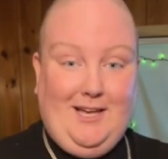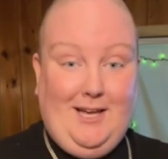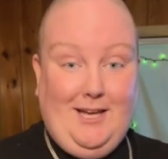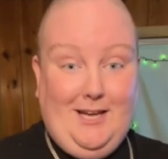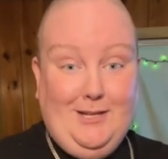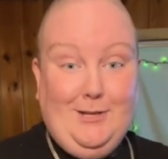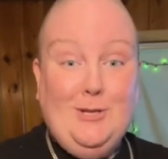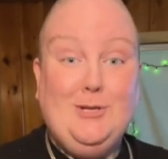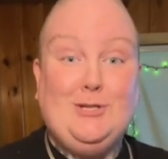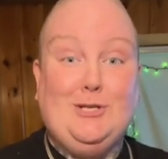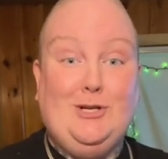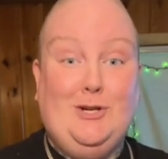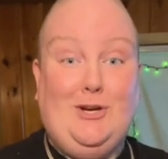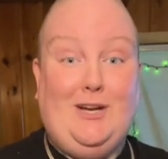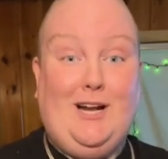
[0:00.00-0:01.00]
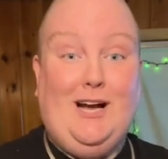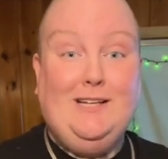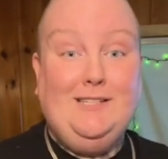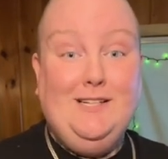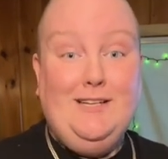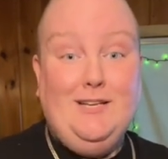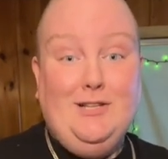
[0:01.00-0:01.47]
it looks good. I
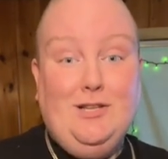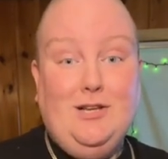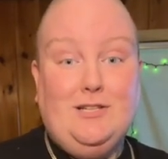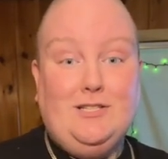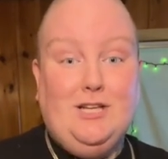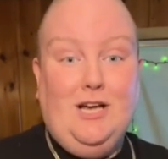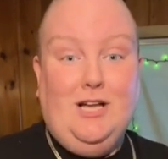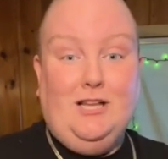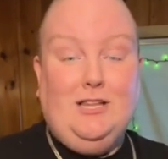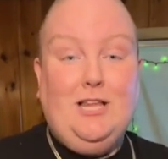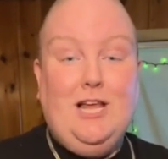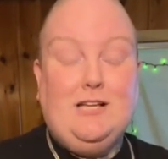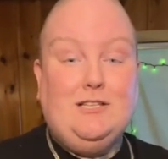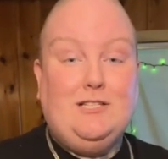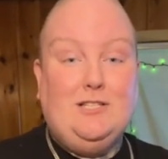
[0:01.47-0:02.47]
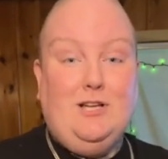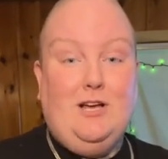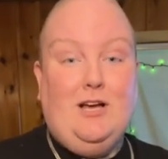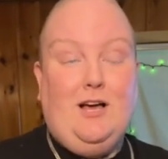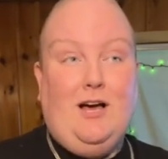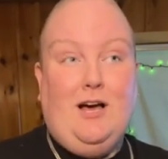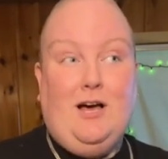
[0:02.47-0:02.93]
think it looks less...
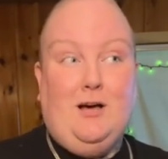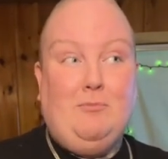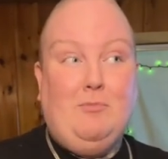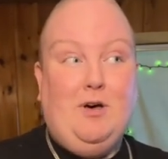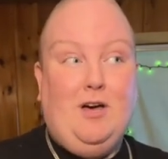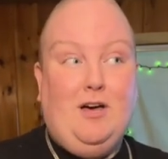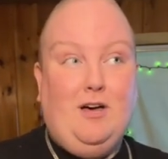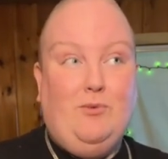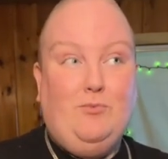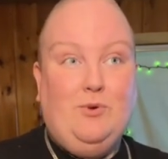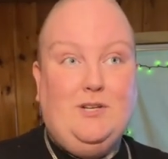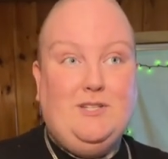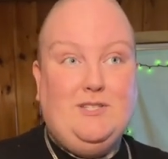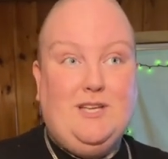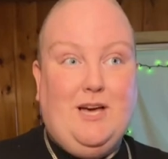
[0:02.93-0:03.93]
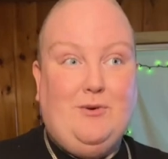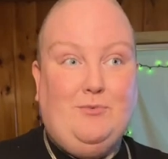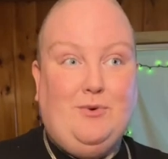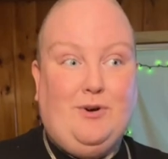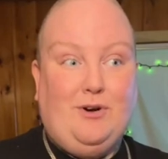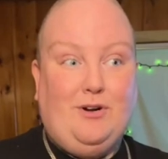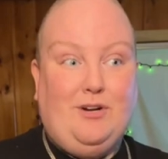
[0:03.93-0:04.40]
what is that
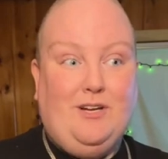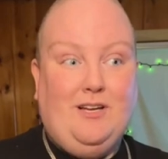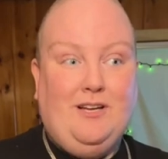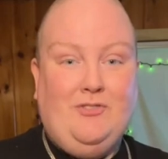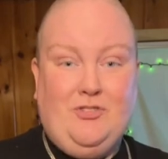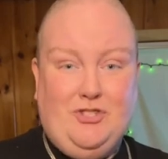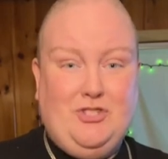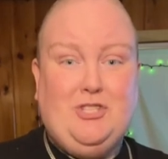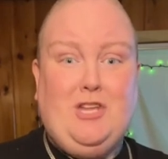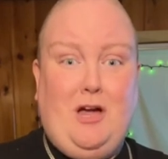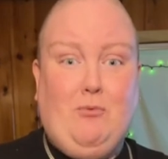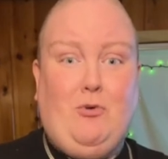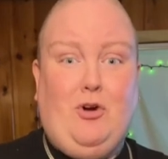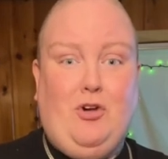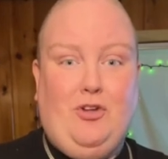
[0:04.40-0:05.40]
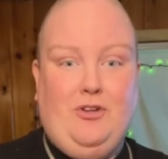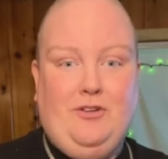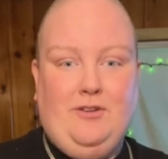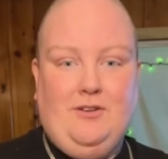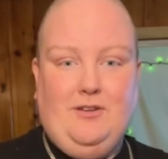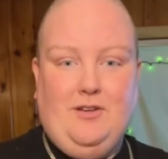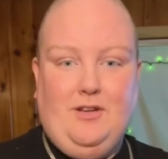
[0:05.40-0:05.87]
word? Sterile.
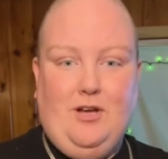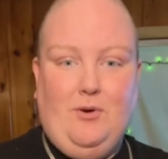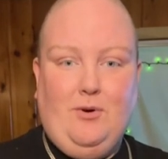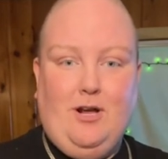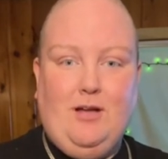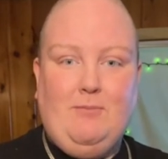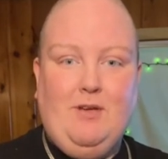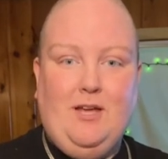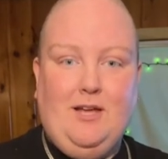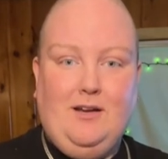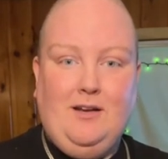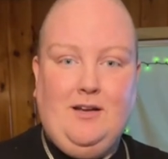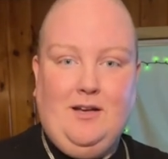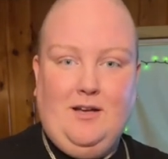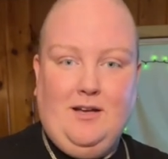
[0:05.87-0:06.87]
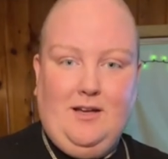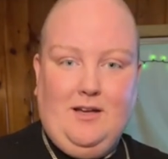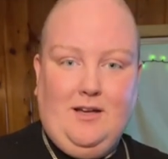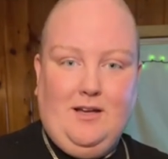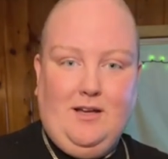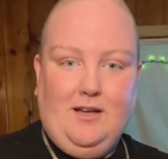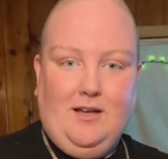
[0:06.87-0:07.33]
You know what I mean?
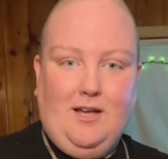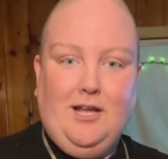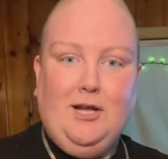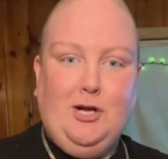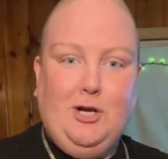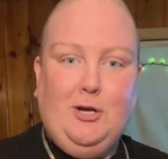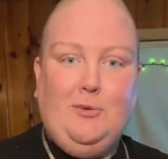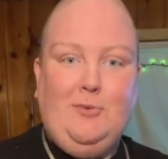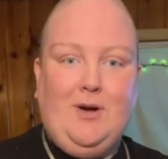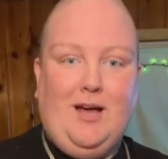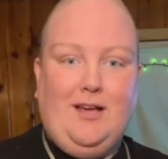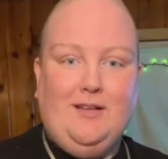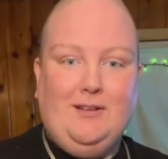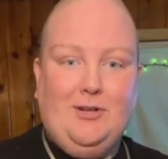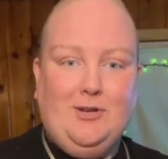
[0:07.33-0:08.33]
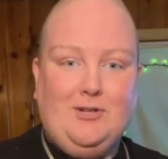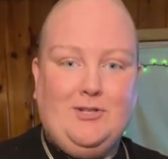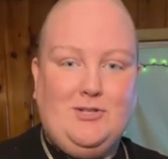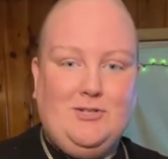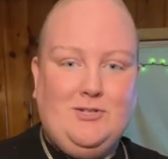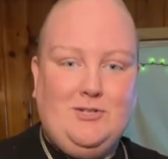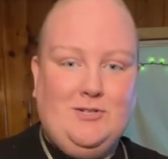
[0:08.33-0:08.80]
In a good way. It
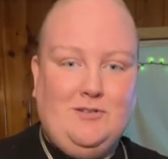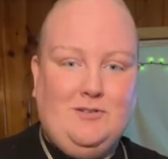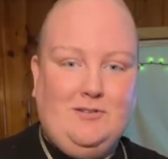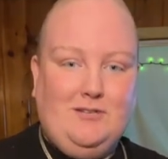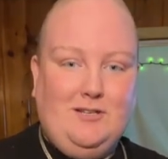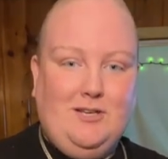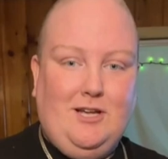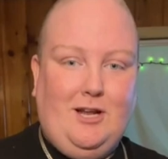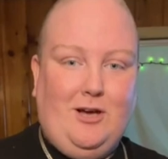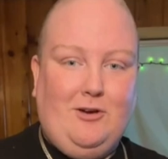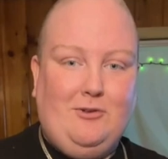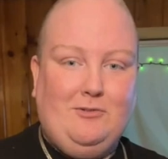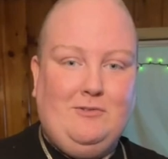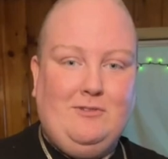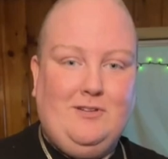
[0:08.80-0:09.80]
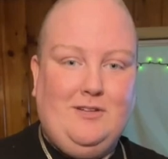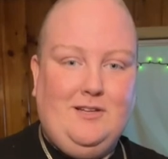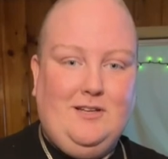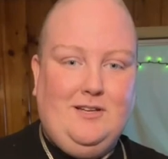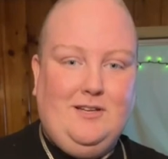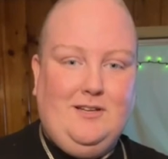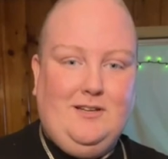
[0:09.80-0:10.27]
looks, you know,
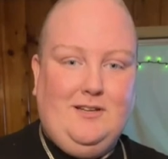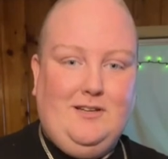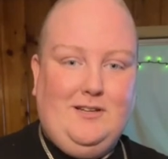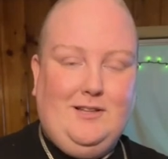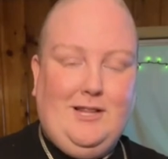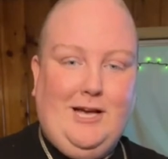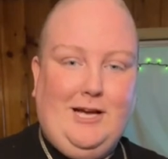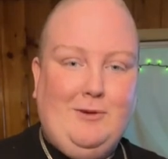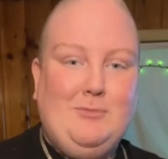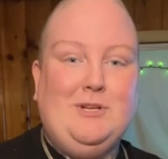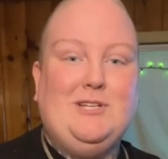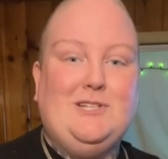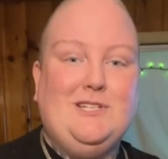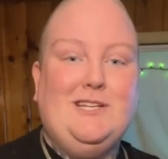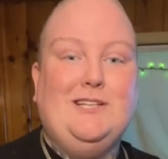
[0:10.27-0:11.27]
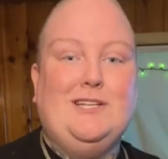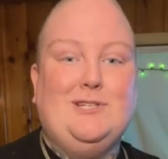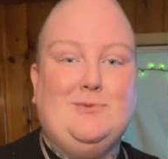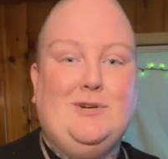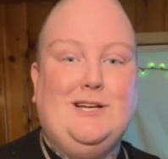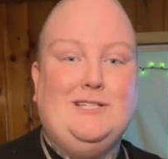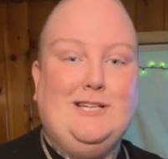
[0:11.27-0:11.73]
like I'm gonna see
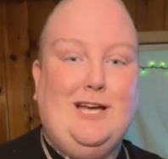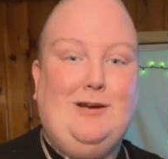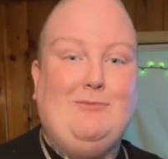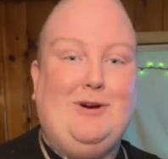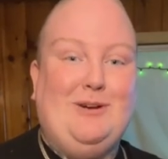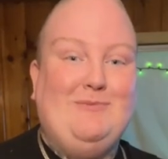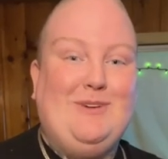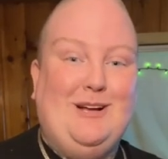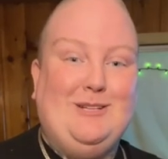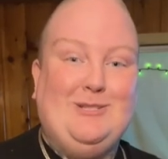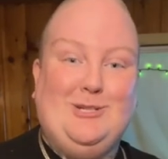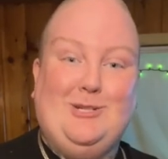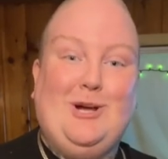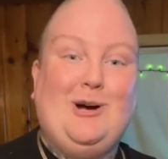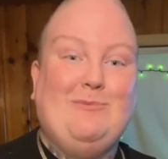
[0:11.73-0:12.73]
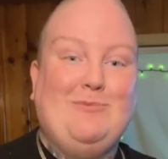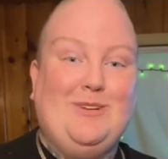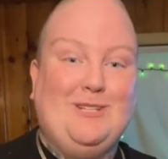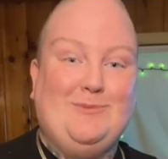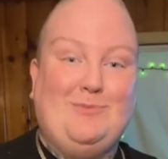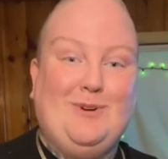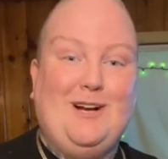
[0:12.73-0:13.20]
this when I take my meds and not
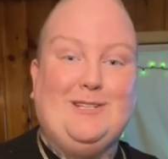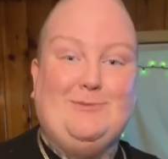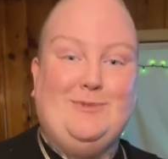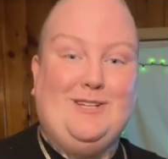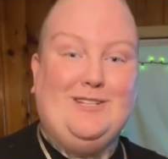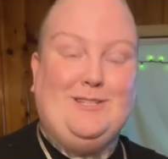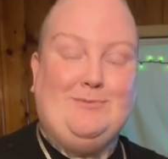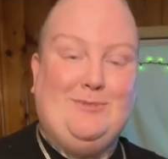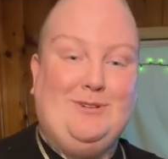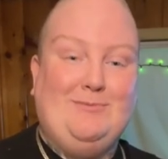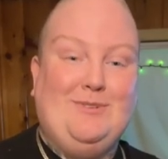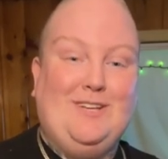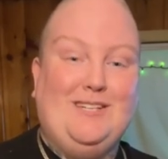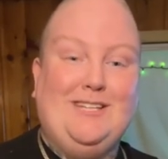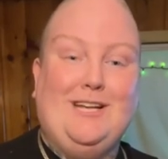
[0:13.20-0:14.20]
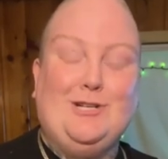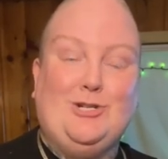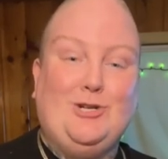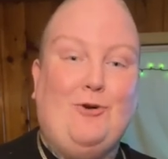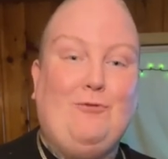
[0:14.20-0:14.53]
be depressed because I'm gonna be like, that is so